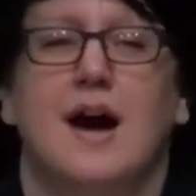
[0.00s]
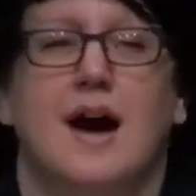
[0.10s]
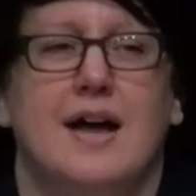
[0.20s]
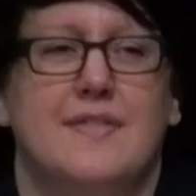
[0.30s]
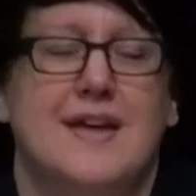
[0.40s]

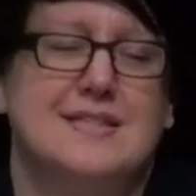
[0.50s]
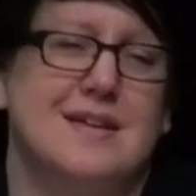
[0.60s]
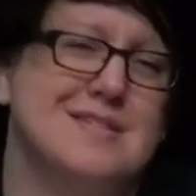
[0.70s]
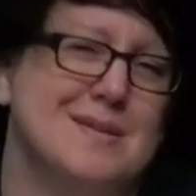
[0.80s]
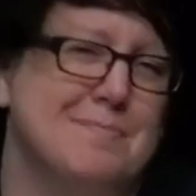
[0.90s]
And that
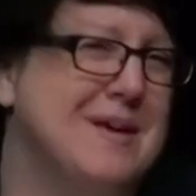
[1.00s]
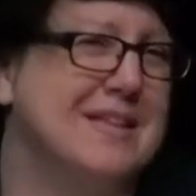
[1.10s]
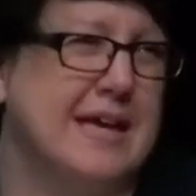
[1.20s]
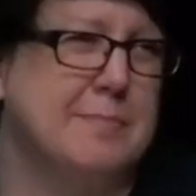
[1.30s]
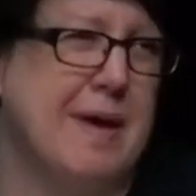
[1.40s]
sounds a
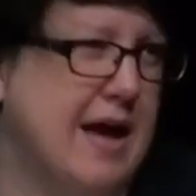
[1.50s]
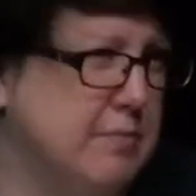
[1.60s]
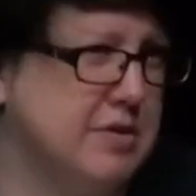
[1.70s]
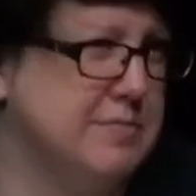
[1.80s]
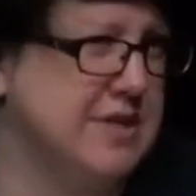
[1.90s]
bit like
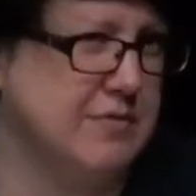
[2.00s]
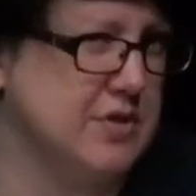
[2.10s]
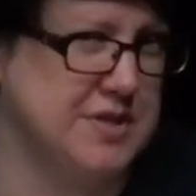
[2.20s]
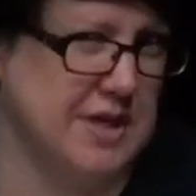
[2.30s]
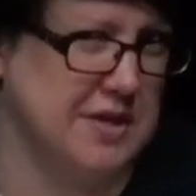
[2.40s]
pablum
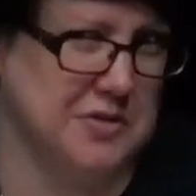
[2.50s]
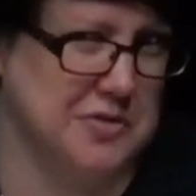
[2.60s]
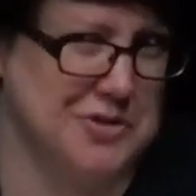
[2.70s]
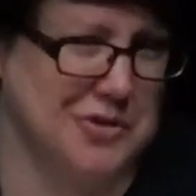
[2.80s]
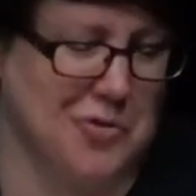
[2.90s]
diversity and
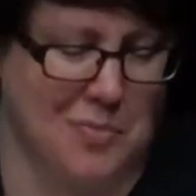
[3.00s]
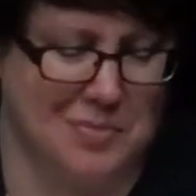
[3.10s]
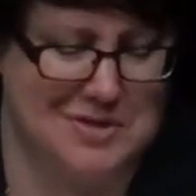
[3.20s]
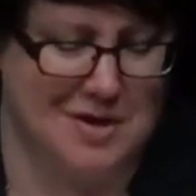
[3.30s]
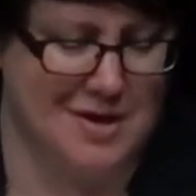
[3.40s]
inclusion
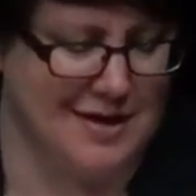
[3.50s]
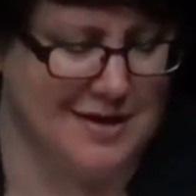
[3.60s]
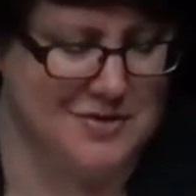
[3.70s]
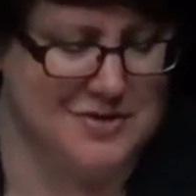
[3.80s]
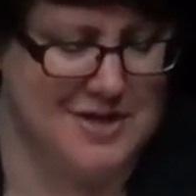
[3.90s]
corporate talk, I
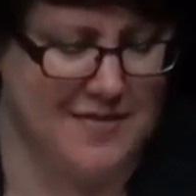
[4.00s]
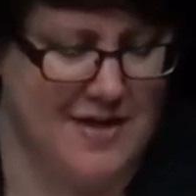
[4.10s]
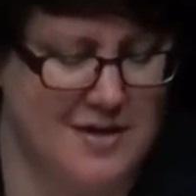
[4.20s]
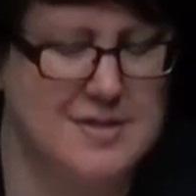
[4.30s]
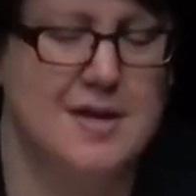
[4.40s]
understand
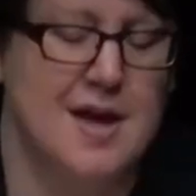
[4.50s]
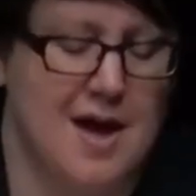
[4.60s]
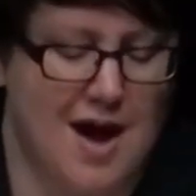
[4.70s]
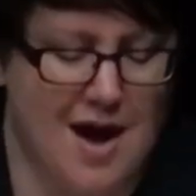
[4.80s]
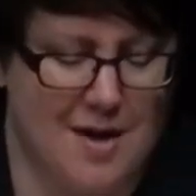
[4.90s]
that.
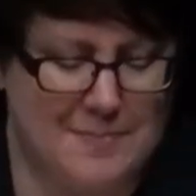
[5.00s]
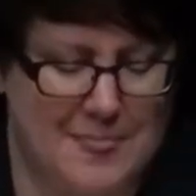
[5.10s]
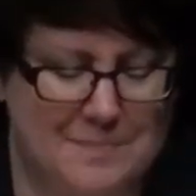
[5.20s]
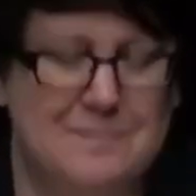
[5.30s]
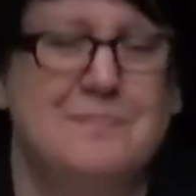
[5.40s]

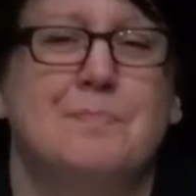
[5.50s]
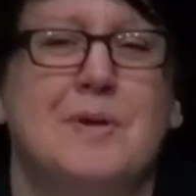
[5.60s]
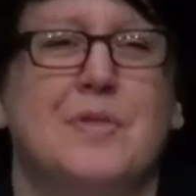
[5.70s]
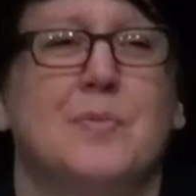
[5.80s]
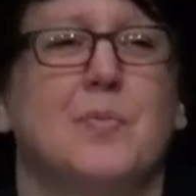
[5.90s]

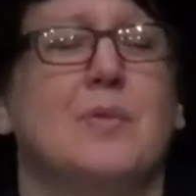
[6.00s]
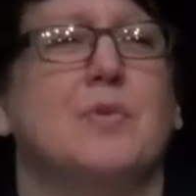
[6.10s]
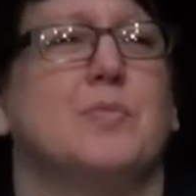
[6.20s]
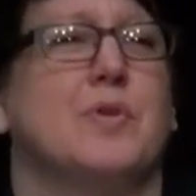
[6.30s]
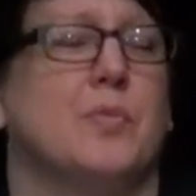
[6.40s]
But the
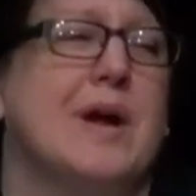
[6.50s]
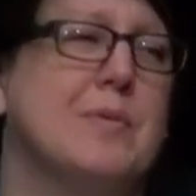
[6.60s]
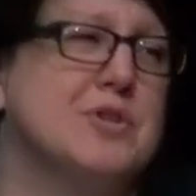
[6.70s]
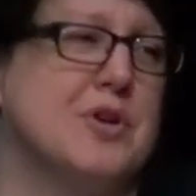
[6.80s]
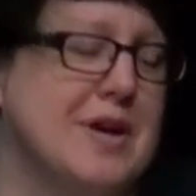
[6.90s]
way
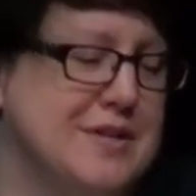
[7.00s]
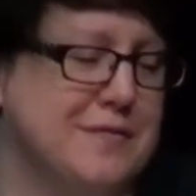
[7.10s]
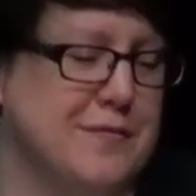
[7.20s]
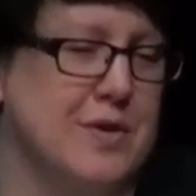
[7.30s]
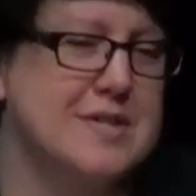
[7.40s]
we're trying
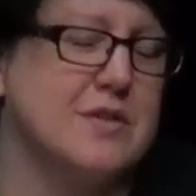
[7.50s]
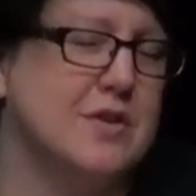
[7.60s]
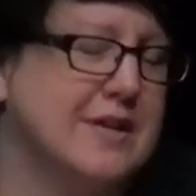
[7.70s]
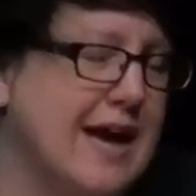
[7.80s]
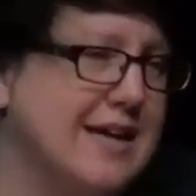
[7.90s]
to
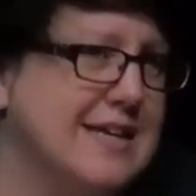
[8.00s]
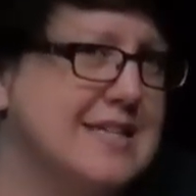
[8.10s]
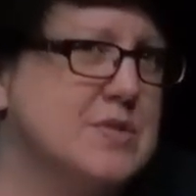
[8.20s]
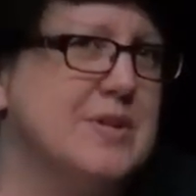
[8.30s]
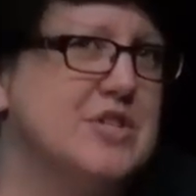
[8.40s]
look at it
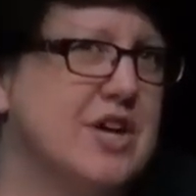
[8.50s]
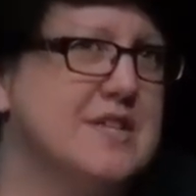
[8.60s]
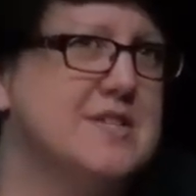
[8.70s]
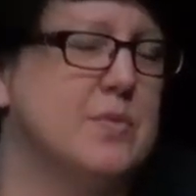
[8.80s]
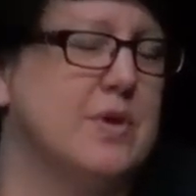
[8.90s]
is we
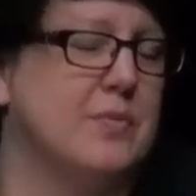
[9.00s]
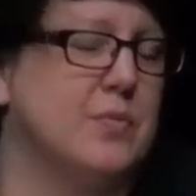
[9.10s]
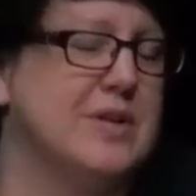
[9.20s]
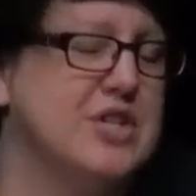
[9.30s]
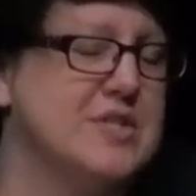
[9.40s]
just
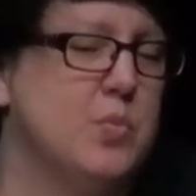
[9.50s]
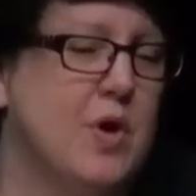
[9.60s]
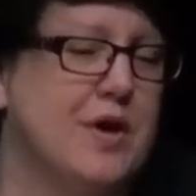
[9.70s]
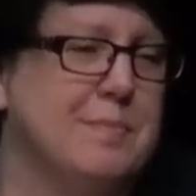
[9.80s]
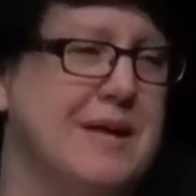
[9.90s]

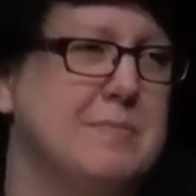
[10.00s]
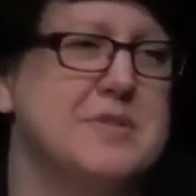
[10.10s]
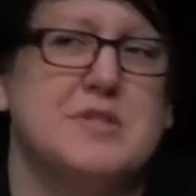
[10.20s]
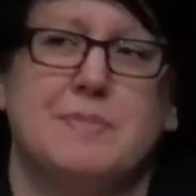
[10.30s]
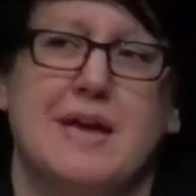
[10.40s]
want our people
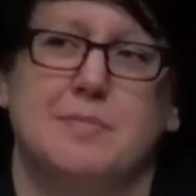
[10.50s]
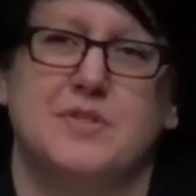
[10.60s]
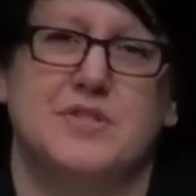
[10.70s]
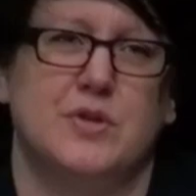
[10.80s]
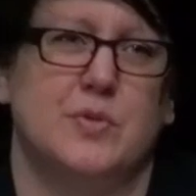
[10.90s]
to be able
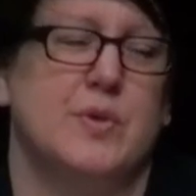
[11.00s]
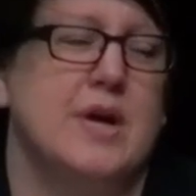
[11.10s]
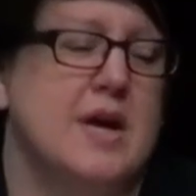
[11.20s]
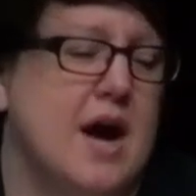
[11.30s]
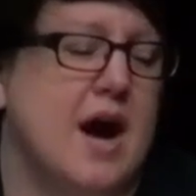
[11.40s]
to
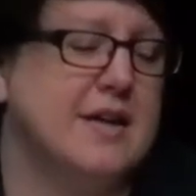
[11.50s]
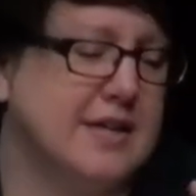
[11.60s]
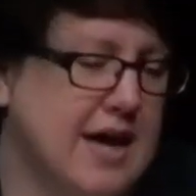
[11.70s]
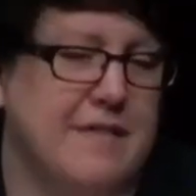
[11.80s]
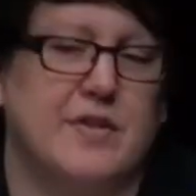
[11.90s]

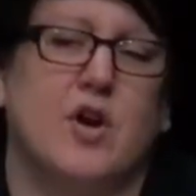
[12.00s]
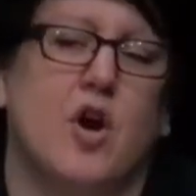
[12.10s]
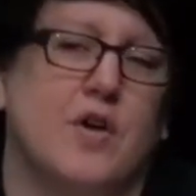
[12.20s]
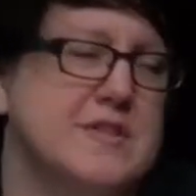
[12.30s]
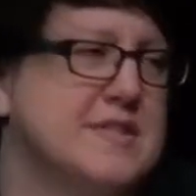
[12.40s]
uncover
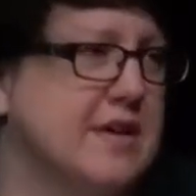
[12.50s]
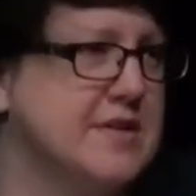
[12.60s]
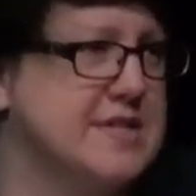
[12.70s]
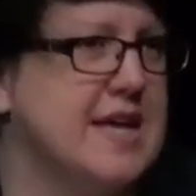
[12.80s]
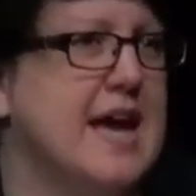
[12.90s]
all the
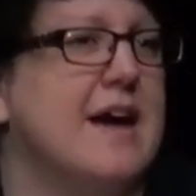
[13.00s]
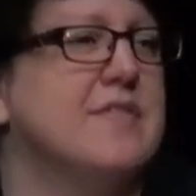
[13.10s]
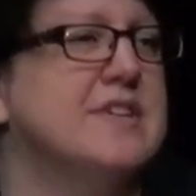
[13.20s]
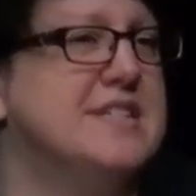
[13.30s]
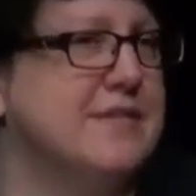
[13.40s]
skills they
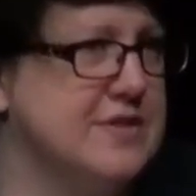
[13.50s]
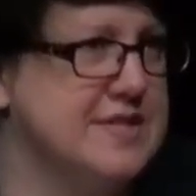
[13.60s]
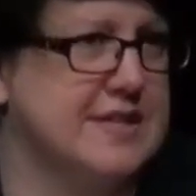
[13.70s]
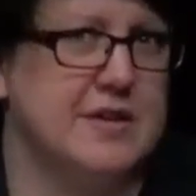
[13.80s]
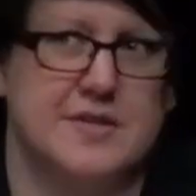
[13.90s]
have, the different
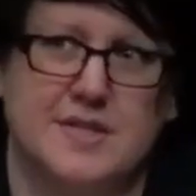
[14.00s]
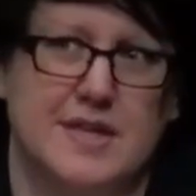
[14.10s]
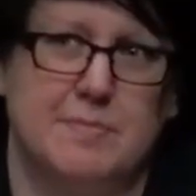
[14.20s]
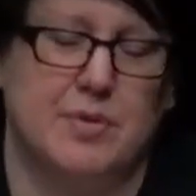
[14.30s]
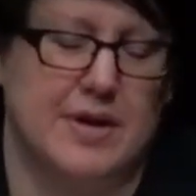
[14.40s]
skills that
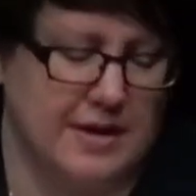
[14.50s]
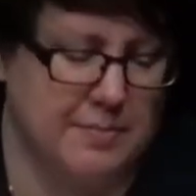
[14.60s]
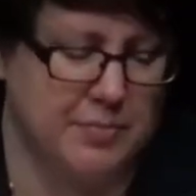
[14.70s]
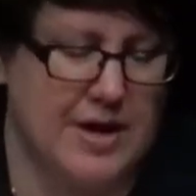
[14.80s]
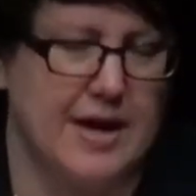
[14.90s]
they
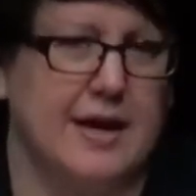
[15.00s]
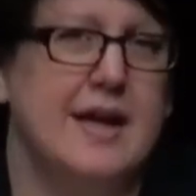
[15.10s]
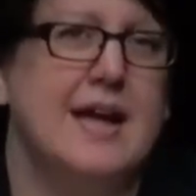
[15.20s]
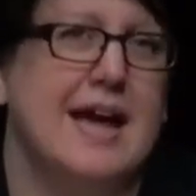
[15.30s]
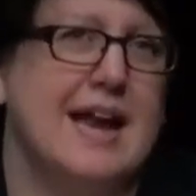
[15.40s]
bring,
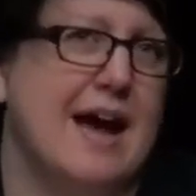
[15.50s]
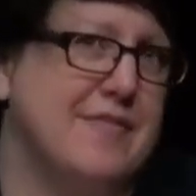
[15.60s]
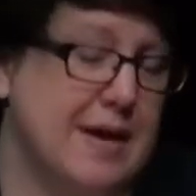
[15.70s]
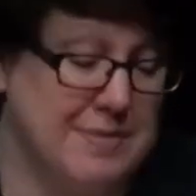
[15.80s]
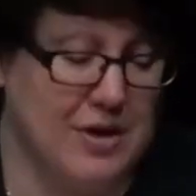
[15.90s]
and have
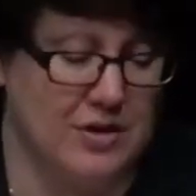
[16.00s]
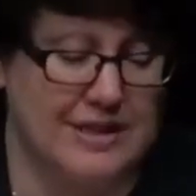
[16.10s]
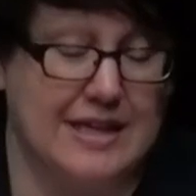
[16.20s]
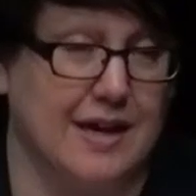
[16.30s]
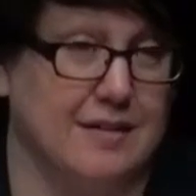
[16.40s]
that be our
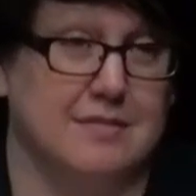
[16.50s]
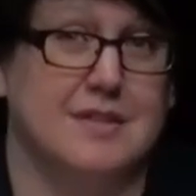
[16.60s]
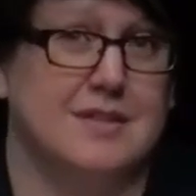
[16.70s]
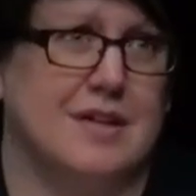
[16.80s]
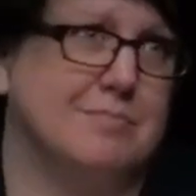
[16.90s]
leading
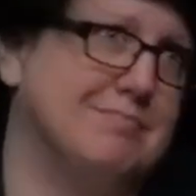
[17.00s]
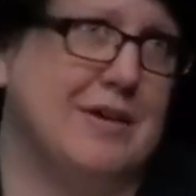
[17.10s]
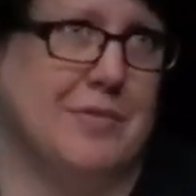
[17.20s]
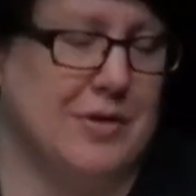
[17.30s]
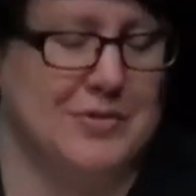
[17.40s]

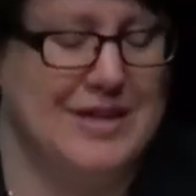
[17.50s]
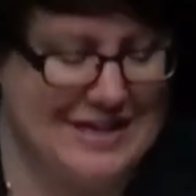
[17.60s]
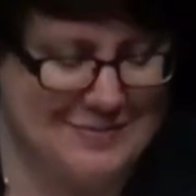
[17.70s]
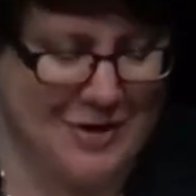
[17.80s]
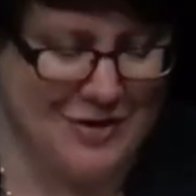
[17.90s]

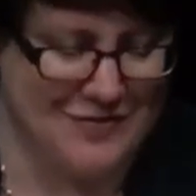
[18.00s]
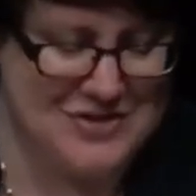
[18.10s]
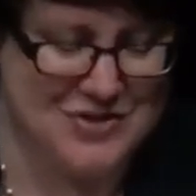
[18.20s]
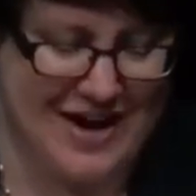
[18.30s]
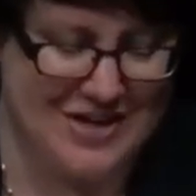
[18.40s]
part of the
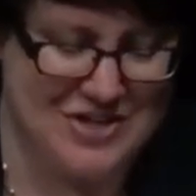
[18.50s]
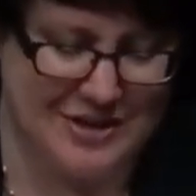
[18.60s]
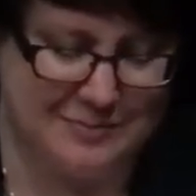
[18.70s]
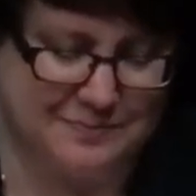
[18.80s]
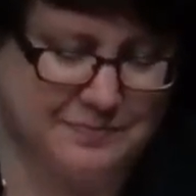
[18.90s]
strategy.